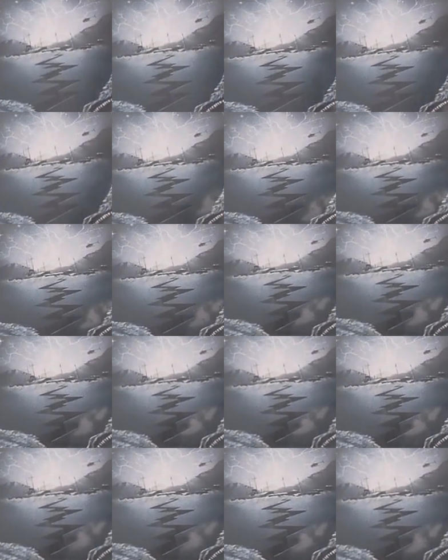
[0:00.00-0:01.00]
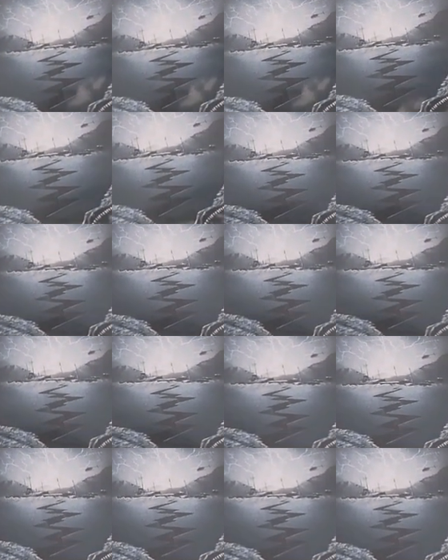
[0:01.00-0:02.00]
just came out on 4K,
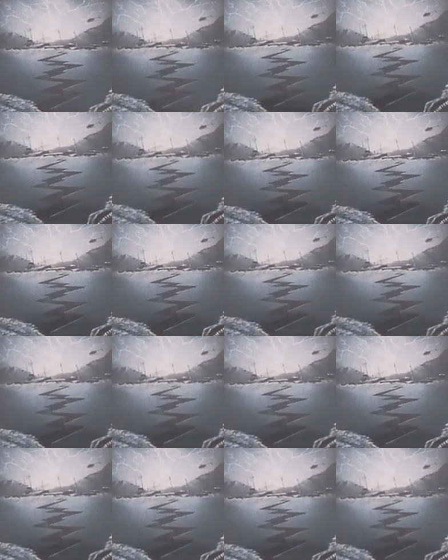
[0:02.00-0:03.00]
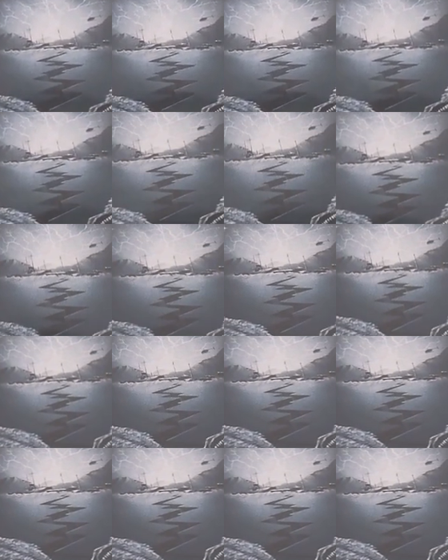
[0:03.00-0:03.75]
Christine just came out on